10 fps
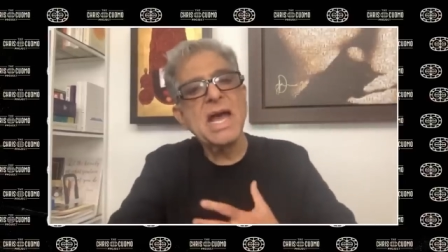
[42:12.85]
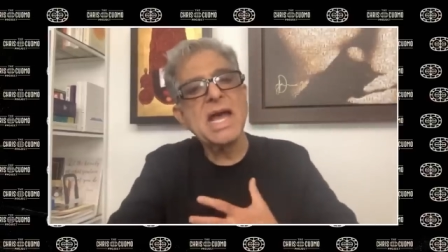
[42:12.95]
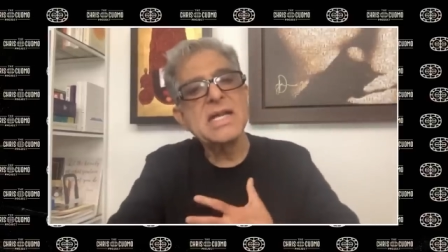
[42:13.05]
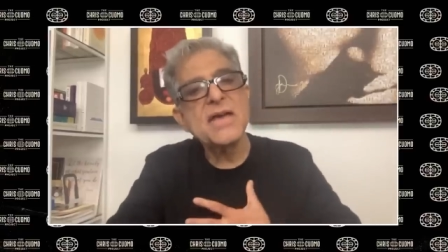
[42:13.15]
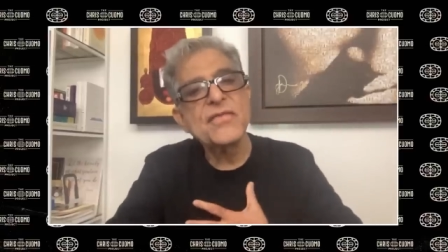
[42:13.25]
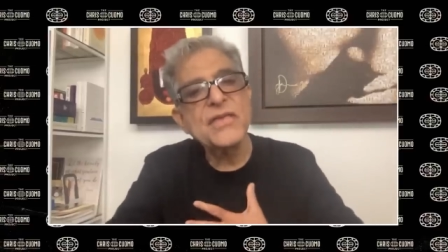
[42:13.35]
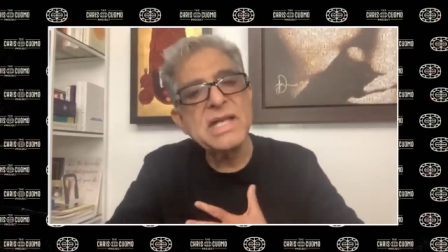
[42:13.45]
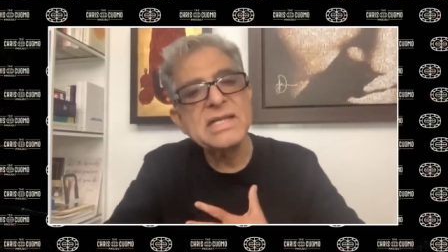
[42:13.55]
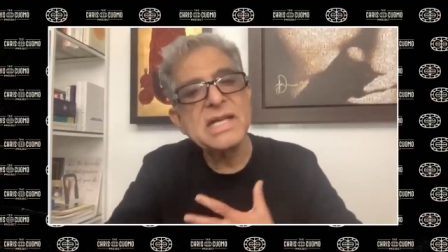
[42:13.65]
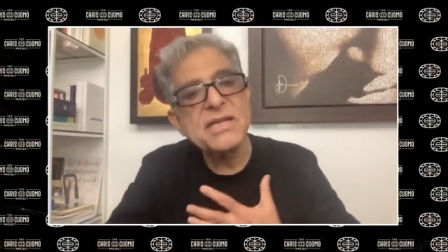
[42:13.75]
and I
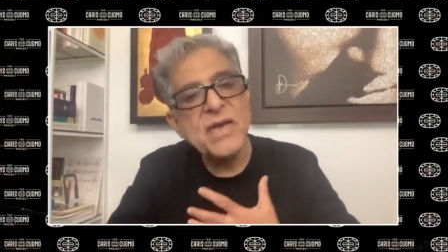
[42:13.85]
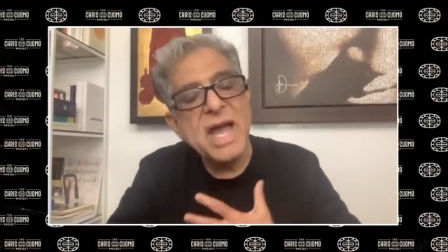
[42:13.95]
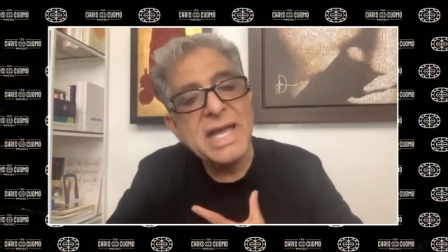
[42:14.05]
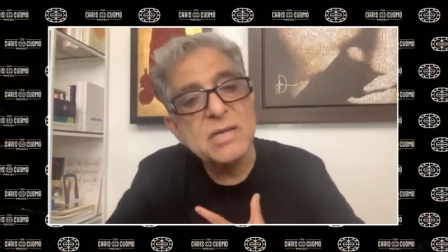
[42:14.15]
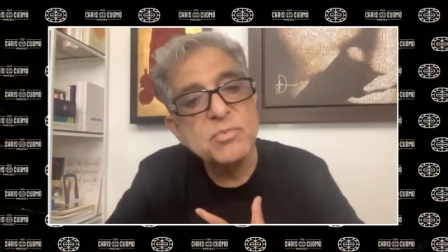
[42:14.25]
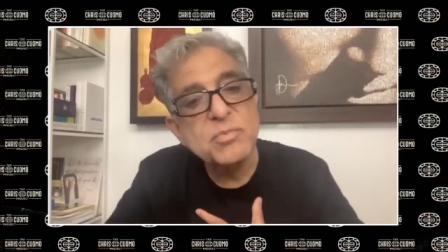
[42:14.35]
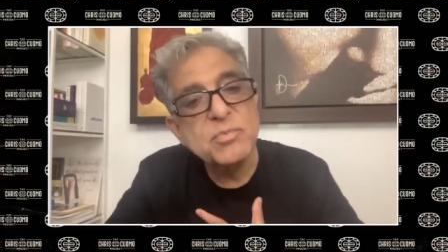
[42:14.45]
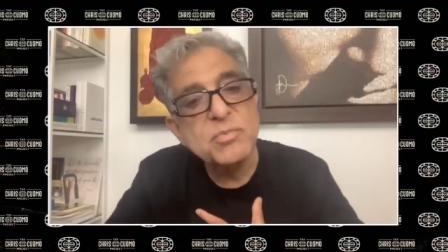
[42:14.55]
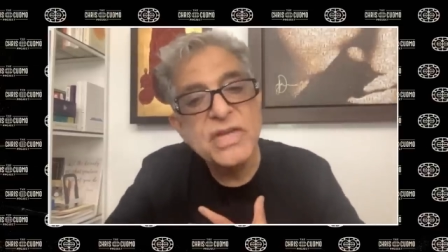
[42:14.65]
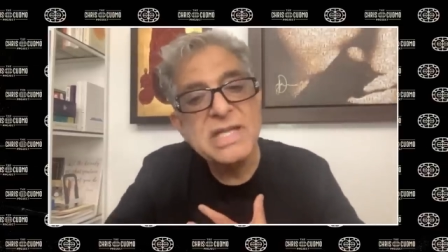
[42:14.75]
feel that if I can
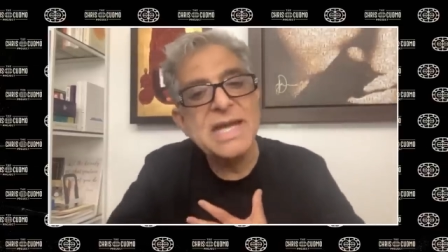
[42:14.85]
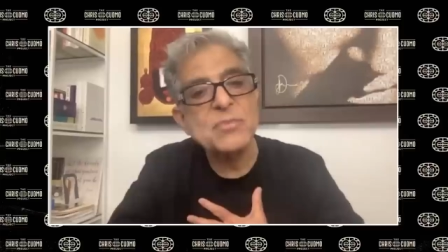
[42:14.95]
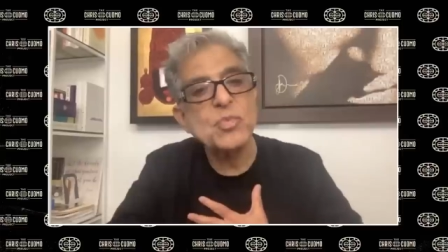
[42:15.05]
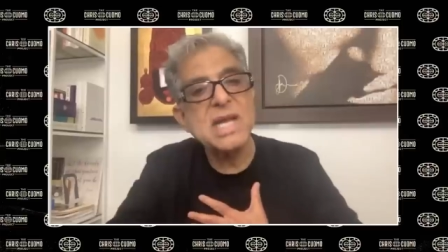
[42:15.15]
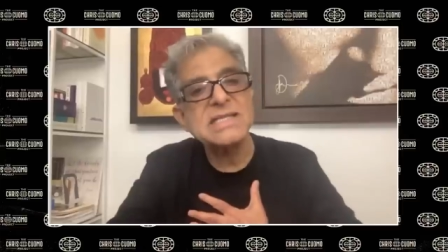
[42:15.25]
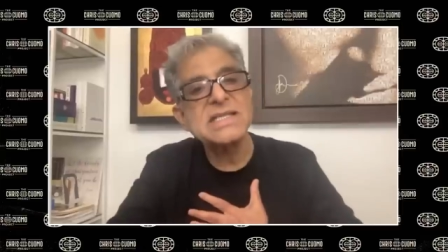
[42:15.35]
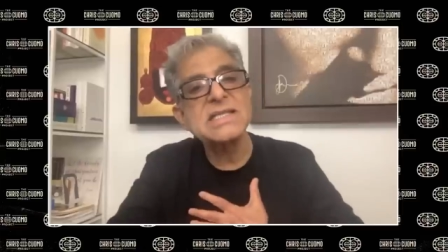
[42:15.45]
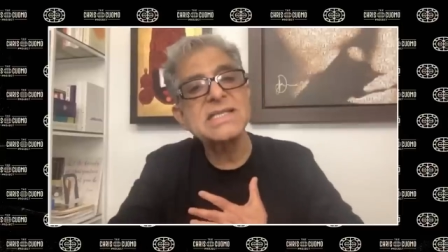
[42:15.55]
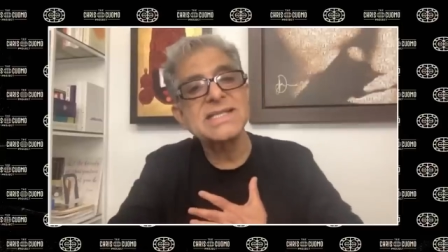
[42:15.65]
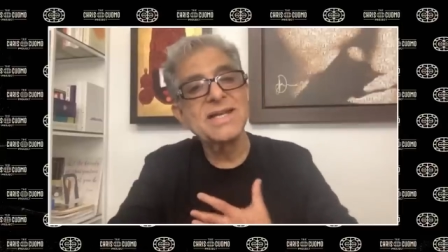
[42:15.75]
feel that
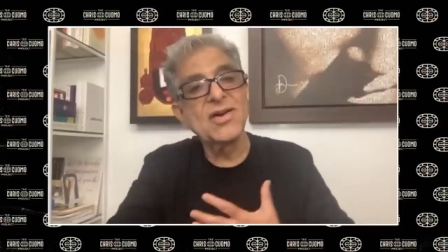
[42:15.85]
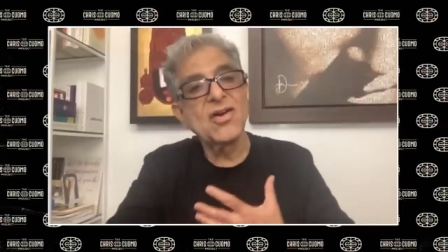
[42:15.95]
presence